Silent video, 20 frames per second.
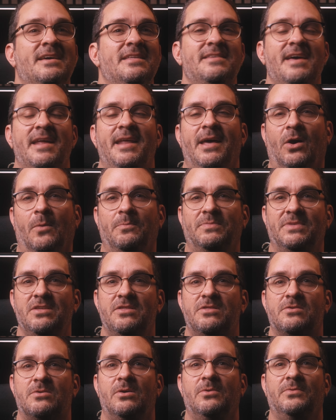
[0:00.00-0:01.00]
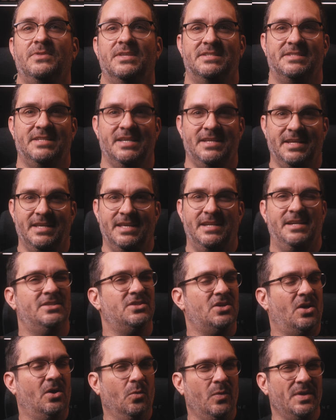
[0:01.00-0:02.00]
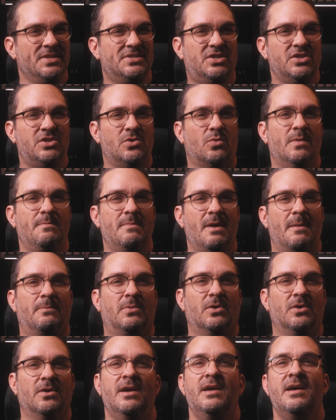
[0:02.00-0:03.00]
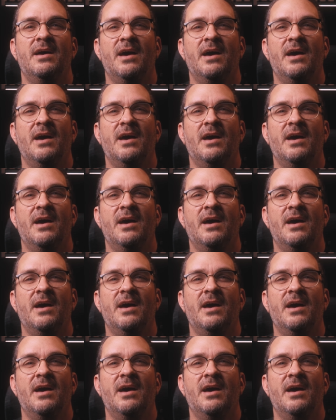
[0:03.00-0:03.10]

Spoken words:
that helped dethrone the CD, and it's always good to remember